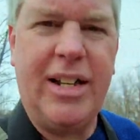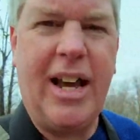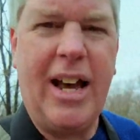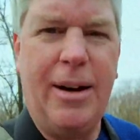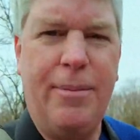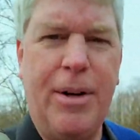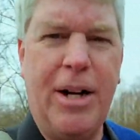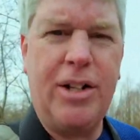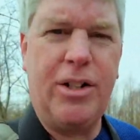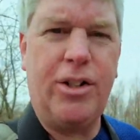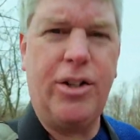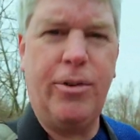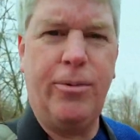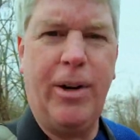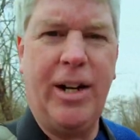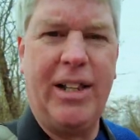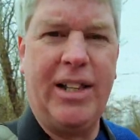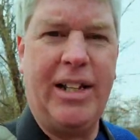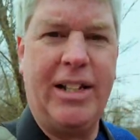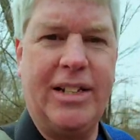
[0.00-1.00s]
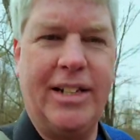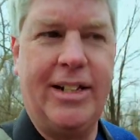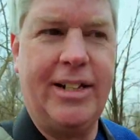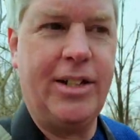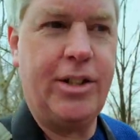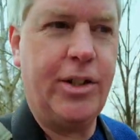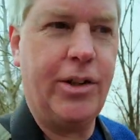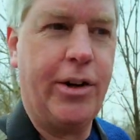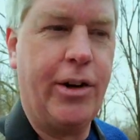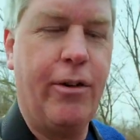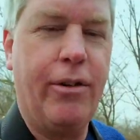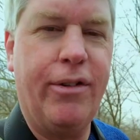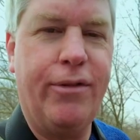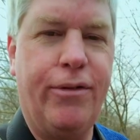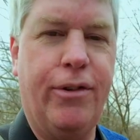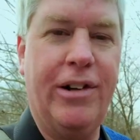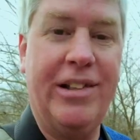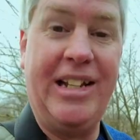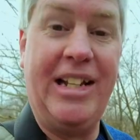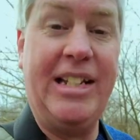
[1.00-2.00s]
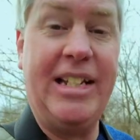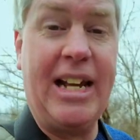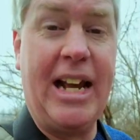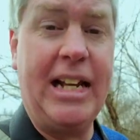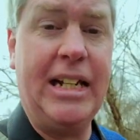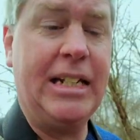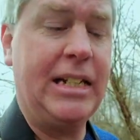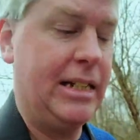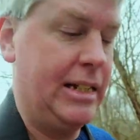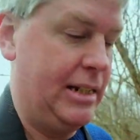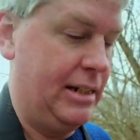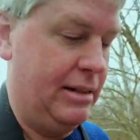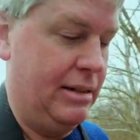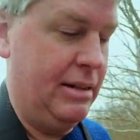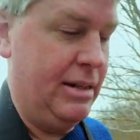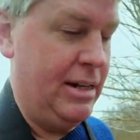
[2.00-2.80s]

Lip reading: I'm not sure what these lenses are going for these days.